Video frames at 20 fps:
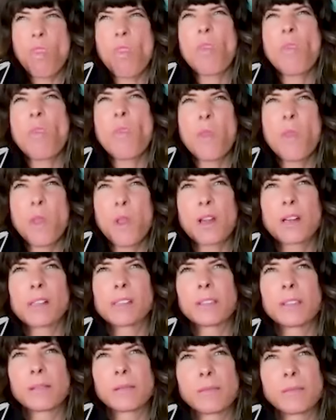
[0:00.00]

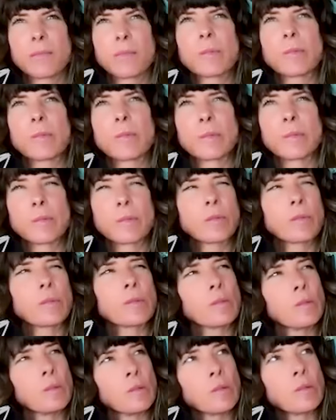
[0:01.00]

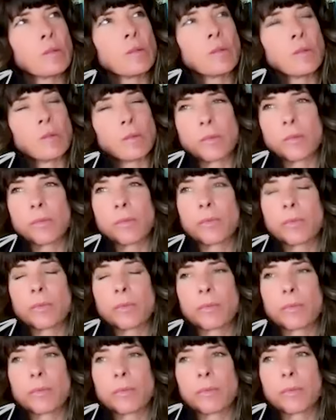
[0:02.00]

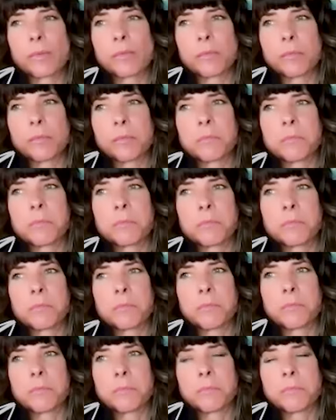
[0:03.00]

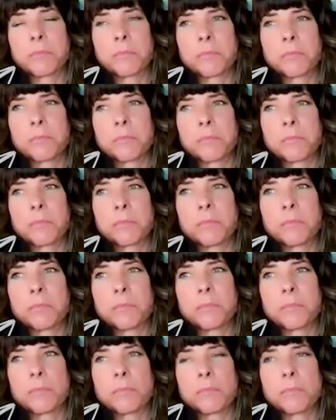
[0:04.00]

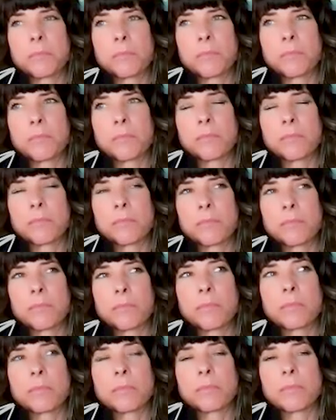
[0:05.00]

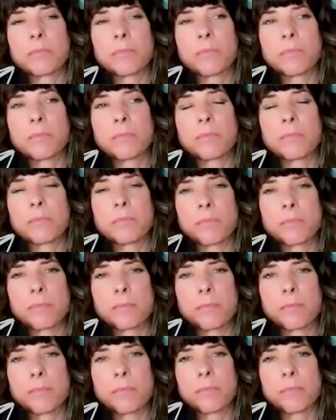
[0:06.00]

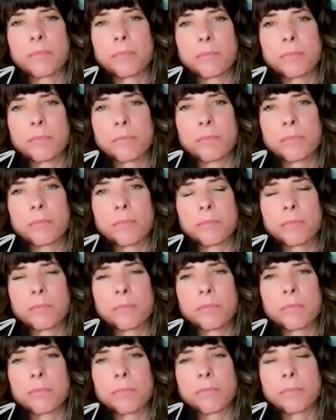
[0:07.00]
This person isn't speaking.